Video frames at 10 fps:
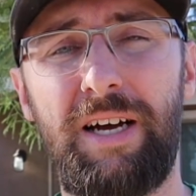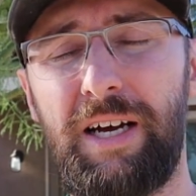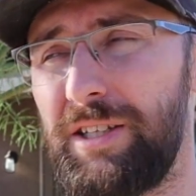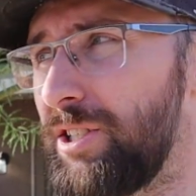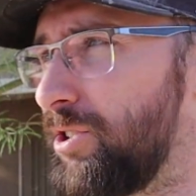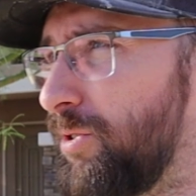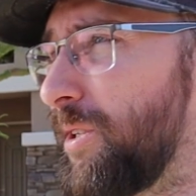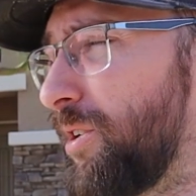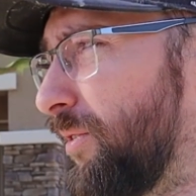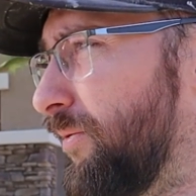and these
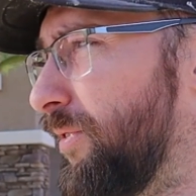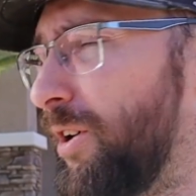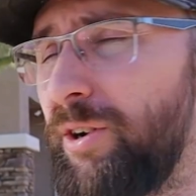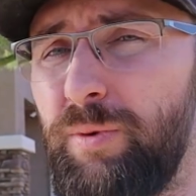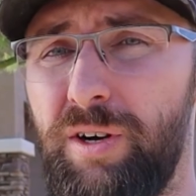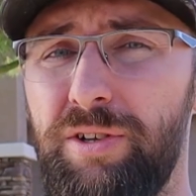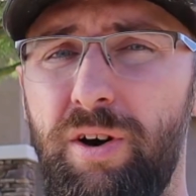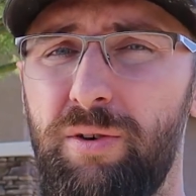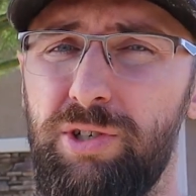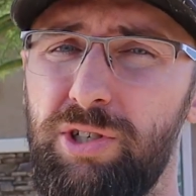trees are very well
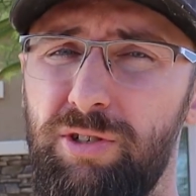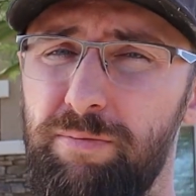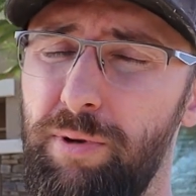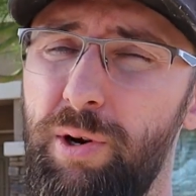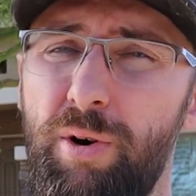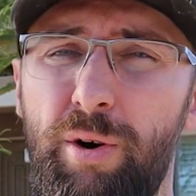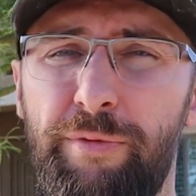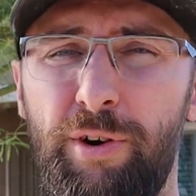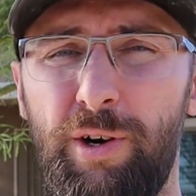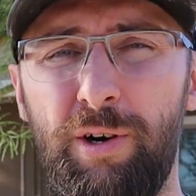known to blow
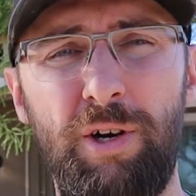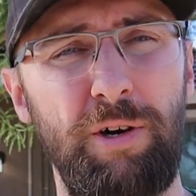over,